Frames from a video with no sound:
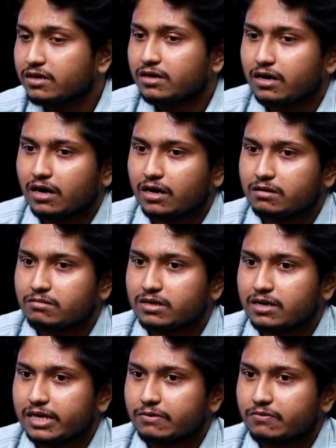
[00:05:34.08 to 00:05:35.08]
uh,
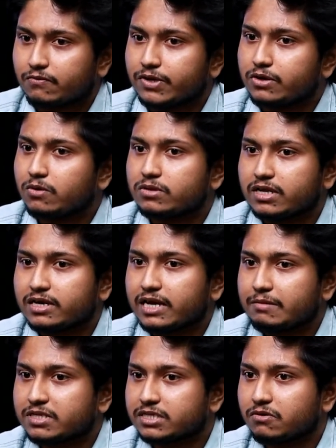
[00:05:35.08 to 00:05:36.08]
like we know that
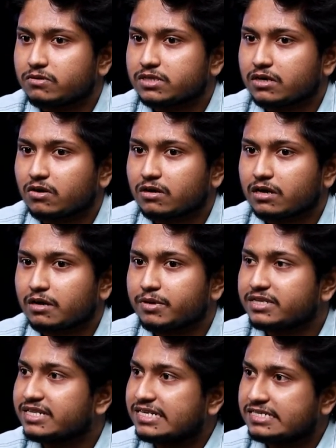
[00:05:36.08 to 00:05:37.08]
msqs are uh,
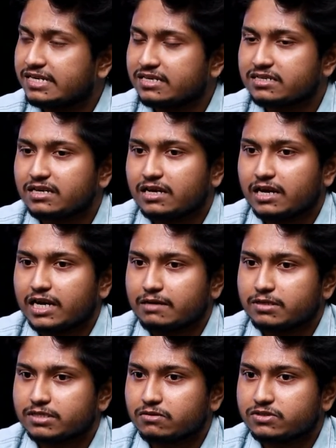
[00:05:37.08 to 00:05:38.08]
coming these days and
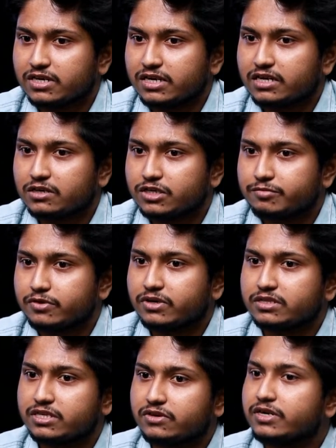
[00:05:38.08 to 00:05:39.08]
msqs really contribute
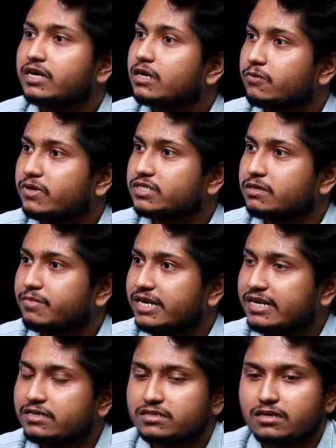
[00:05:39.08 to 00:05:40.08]
in theoretical question
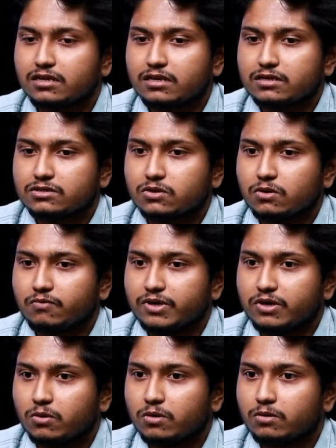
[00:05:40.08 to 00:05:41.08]
buildings so we
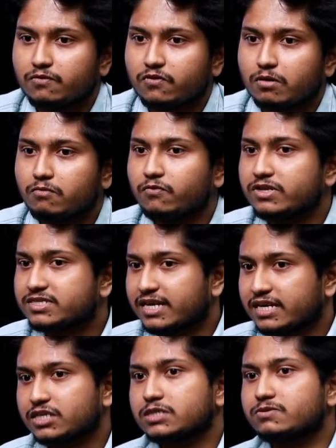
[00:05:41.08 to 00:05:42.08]
know from which
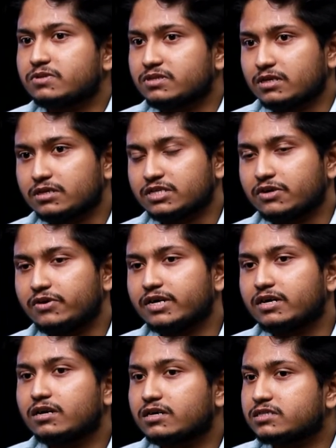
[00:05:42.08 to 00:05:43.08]
sections the
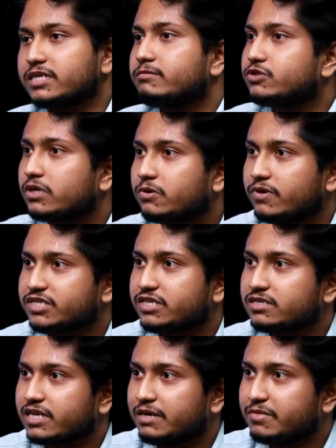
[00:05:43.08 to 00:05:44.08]
theoretical or conceptual
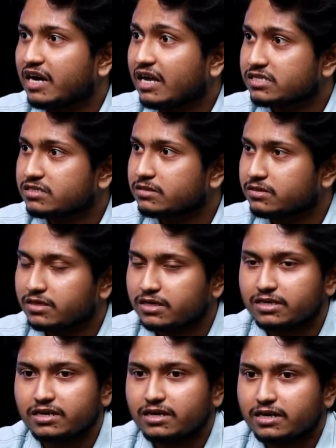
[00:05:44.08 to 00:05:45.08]
questions can be asked
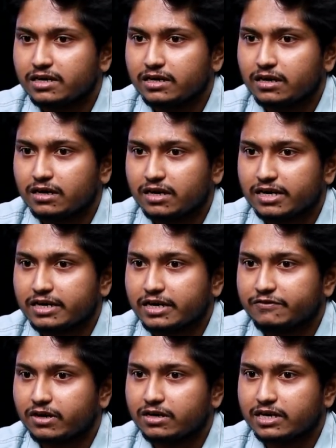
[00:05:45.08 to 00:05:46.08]
really uh, at a
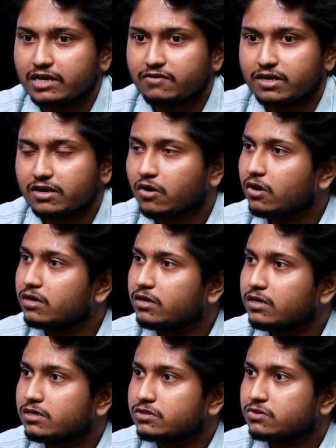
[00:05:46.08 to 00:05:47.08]
difficult level and all
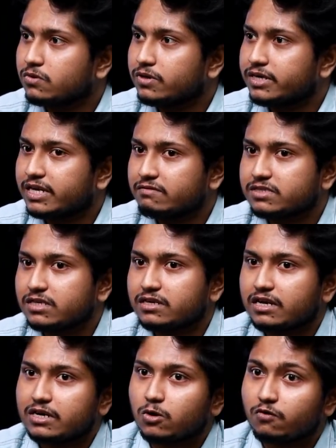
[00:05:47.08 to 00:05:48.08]
so it gives an,
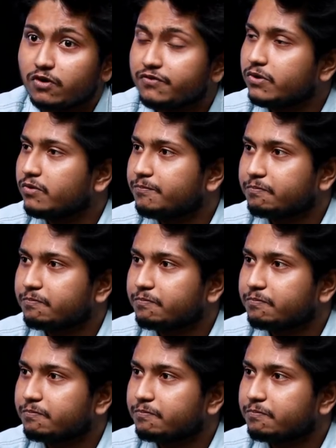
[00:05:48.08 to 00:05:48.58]
an overview